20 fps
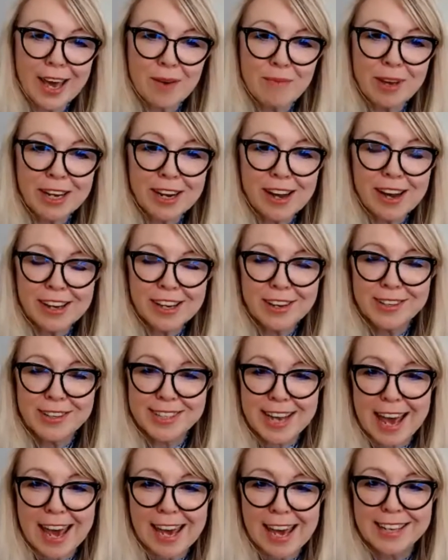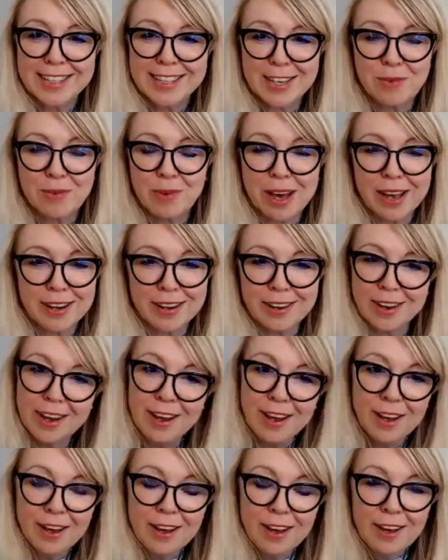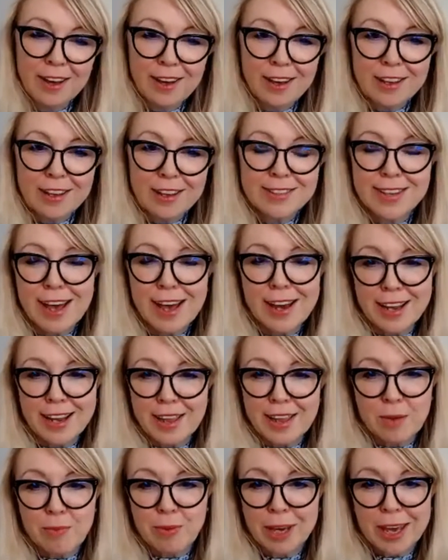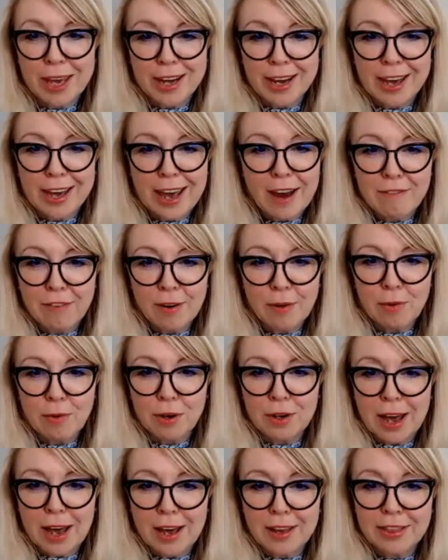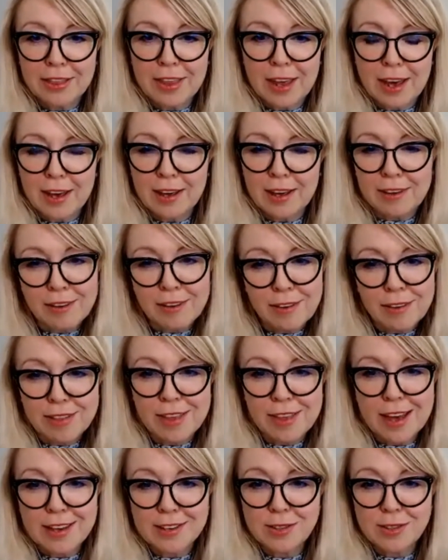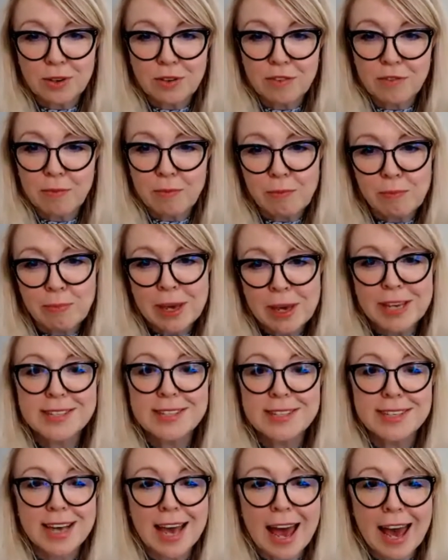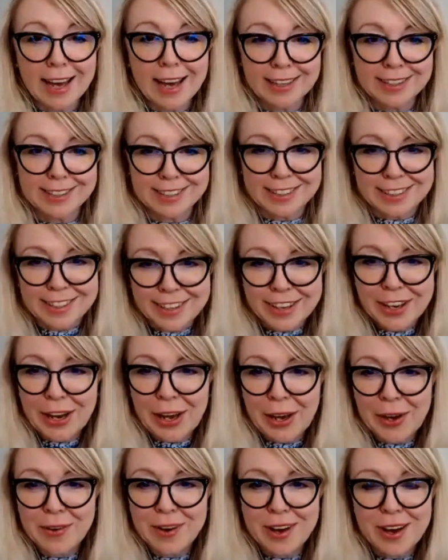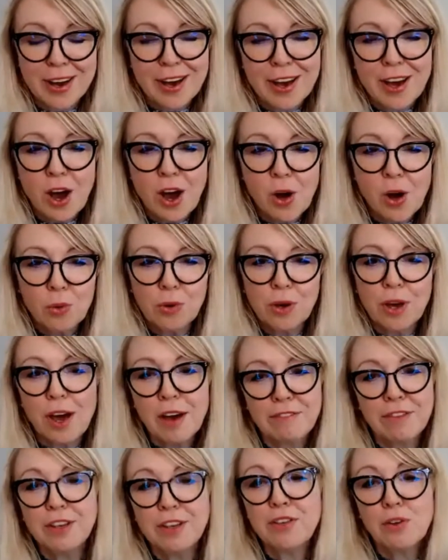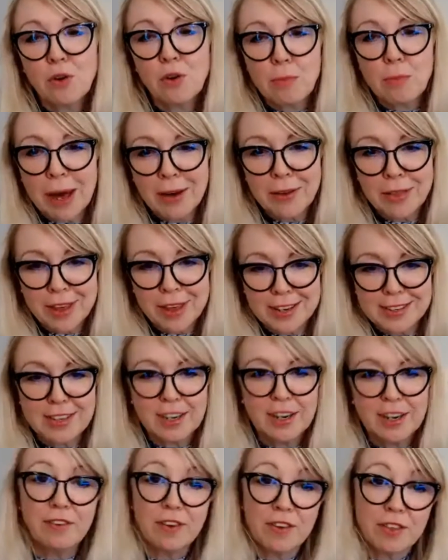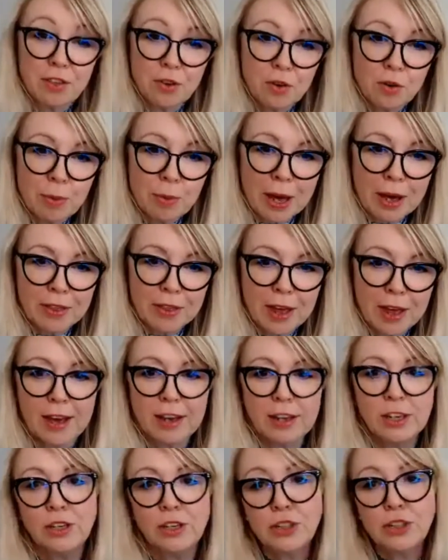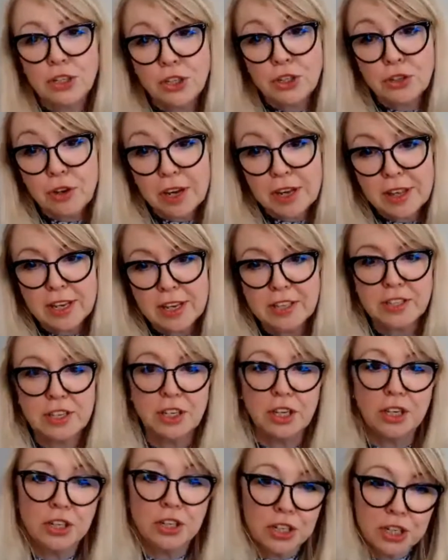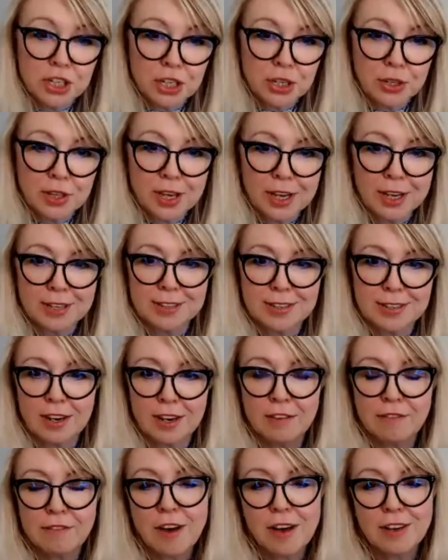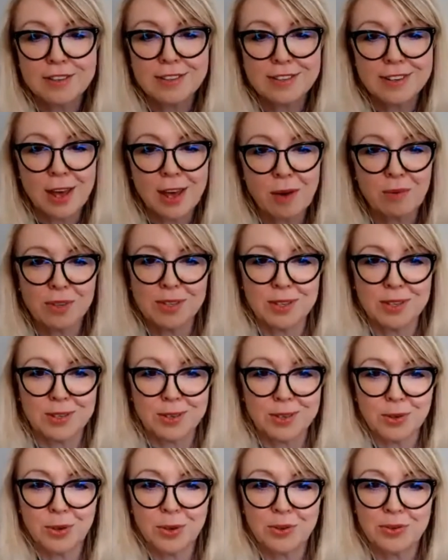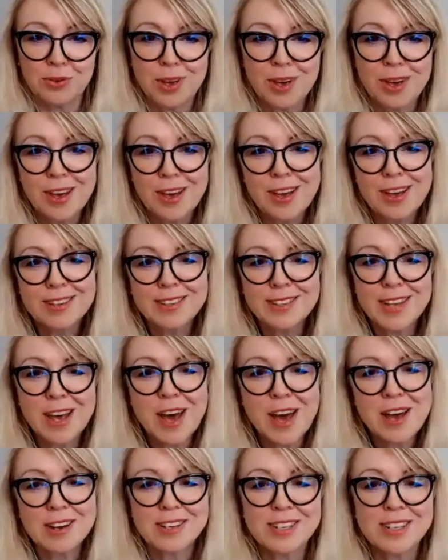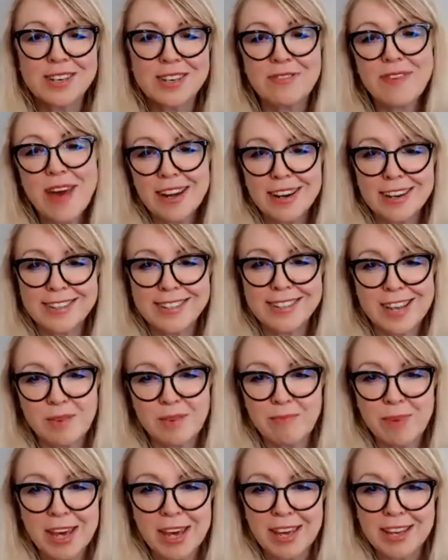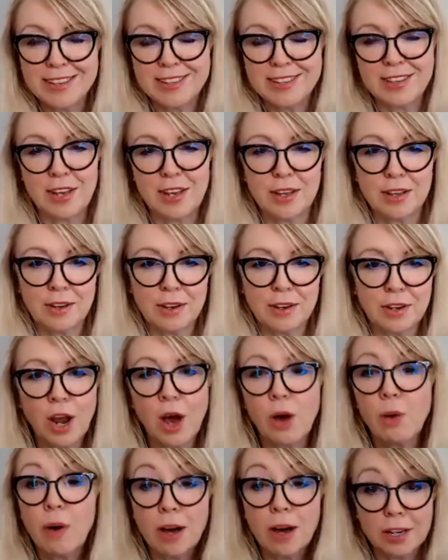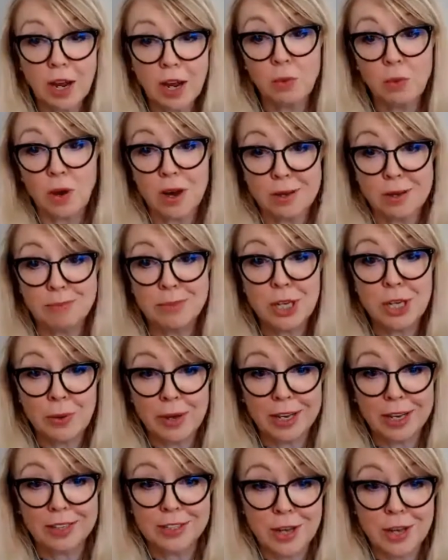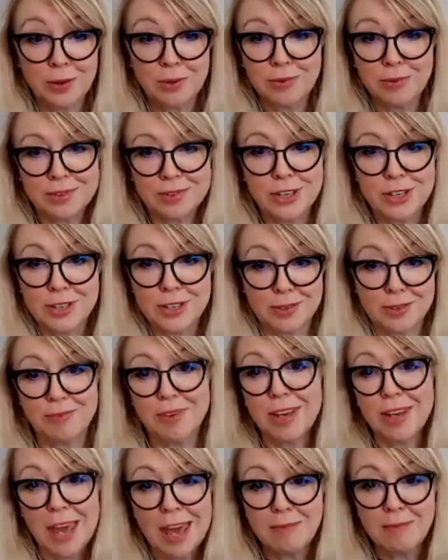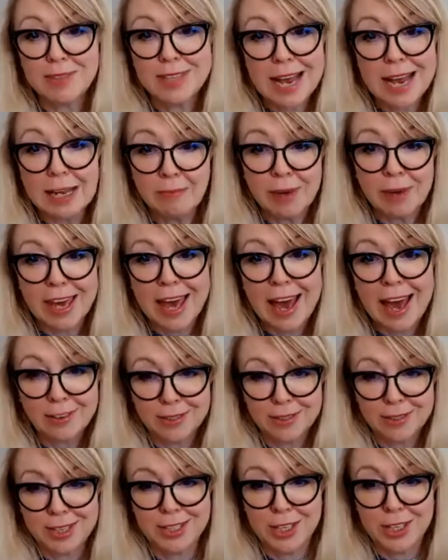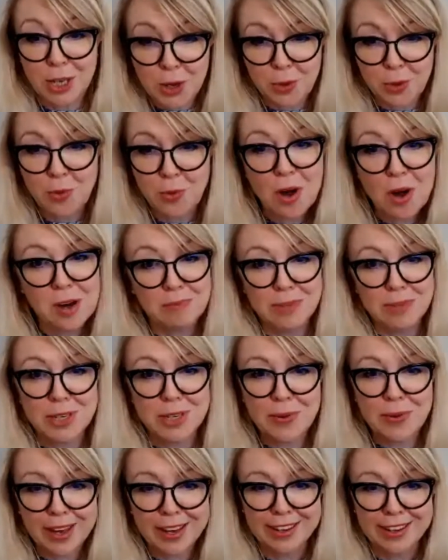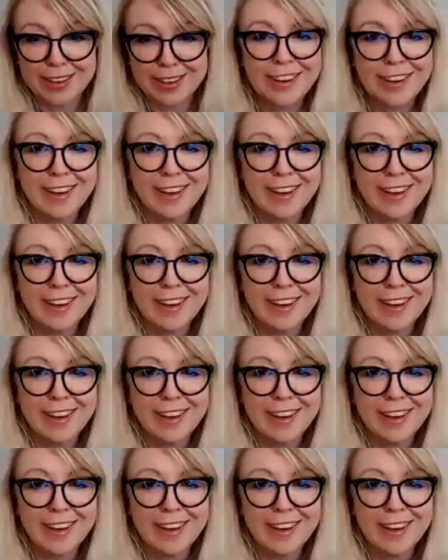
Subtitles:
I mean, I used to hate it when, certainly at the beginning, everyone had their sort of piece to add, you know, oh, have you thought about this, and have you thought about that, and you should try this, and you should do this. And at first there was a sort of certain defense in me that, no, I know what I'm doing, don't just keep telling me how to do what I'm doing.